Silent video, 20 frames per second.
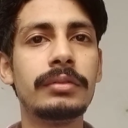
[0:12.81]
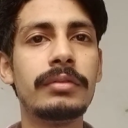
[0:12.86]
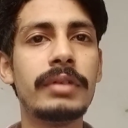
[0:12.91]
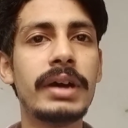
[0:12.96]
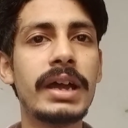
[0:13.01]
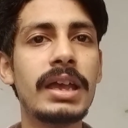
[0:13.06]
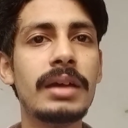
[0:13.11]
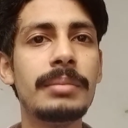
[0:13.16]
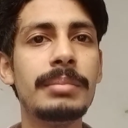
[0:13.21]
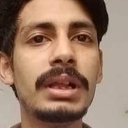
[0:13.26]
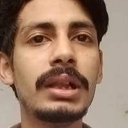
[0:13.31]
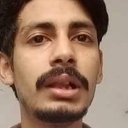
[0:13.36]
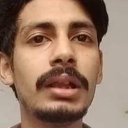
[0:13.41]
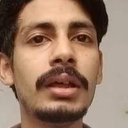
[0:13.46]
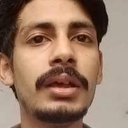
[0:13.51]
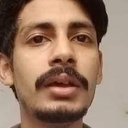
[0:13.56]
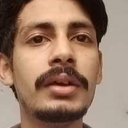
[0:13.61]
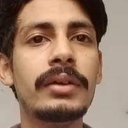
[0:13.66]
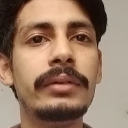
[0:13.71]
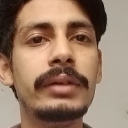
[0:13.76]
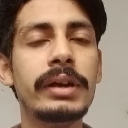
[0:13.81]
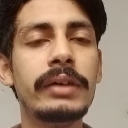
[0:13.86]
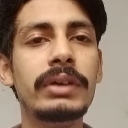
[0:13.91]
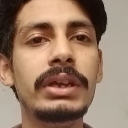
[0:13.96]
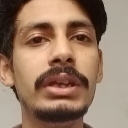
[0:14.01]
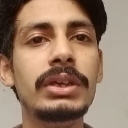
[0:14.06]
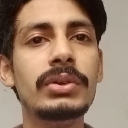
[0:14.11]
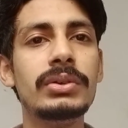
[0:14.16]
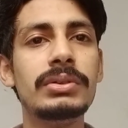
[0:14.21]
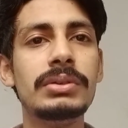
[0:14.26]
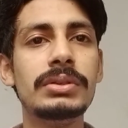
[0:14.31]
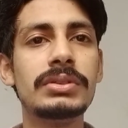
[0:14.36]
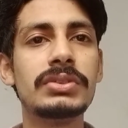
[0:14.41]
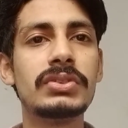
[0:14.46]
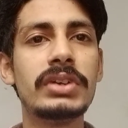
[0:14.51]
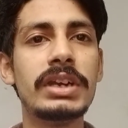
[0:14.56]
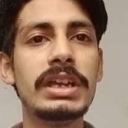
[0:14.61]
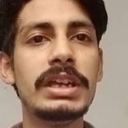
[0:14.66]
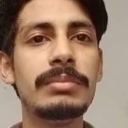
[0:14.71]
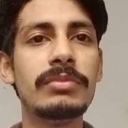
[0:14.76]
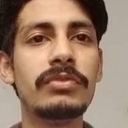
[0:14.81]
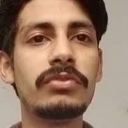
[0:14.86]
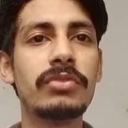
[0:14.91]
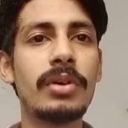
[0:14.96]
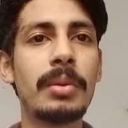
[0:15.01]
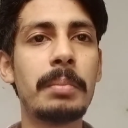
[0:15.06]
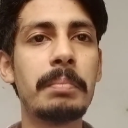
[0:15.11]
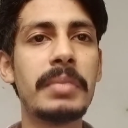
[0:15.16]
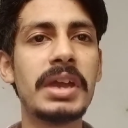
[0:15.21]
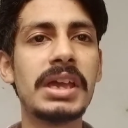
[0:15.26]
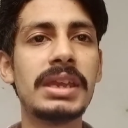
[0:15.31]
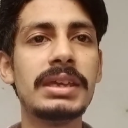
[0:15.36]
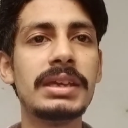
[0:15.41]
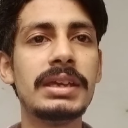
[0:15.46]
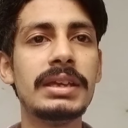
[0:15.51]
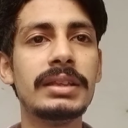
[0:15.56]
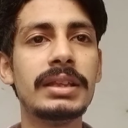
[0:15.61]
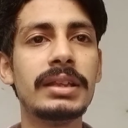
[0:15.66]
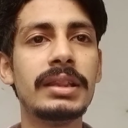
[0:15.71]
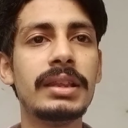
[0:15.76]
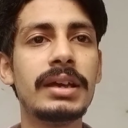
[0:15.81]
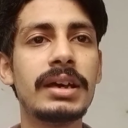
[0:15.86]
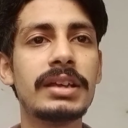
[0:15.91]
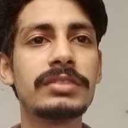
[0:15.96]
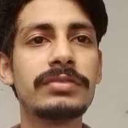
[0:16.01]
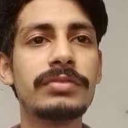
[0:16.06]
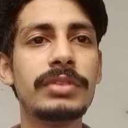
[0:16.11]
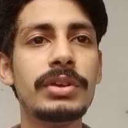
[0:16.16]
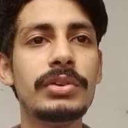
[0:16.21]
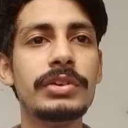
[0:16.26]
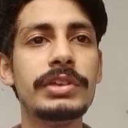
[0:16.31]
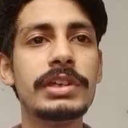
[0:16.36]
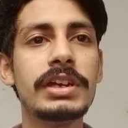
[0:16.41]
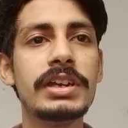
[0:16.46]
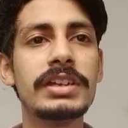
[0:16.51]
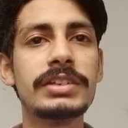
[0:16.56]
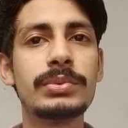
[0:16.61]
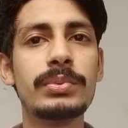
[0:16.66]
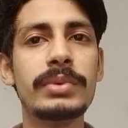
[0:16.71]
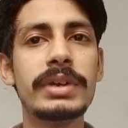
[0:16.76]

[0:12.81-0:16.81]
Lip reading: viable revenue stream for many in the last few years,